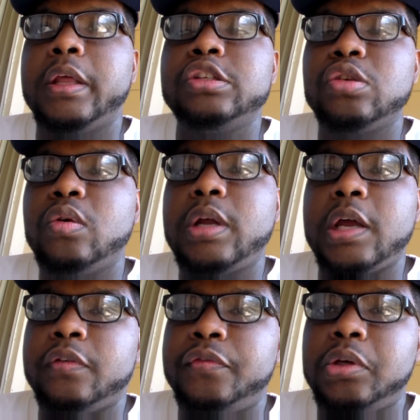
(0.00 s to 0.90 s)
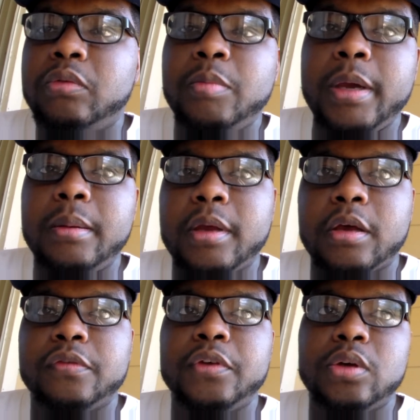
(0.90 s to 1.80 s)
they drove down the field. We made them
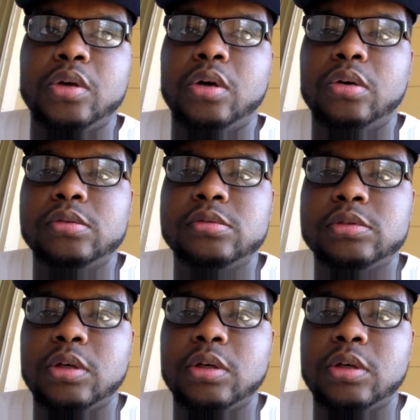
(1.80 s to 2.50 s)
kick a field goal.